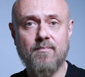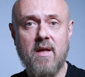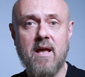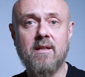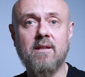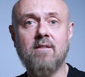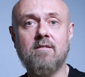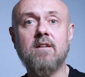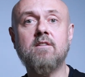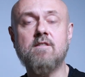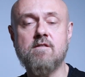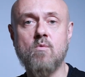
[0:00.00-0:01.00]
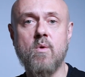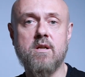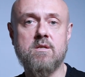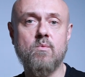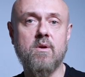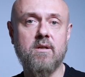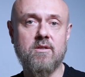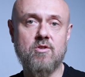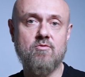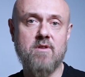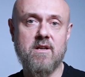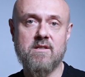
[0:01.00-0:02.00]
And there are two ways we can
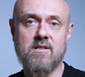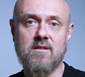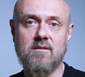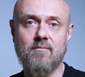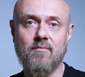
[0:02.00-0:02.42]
address it.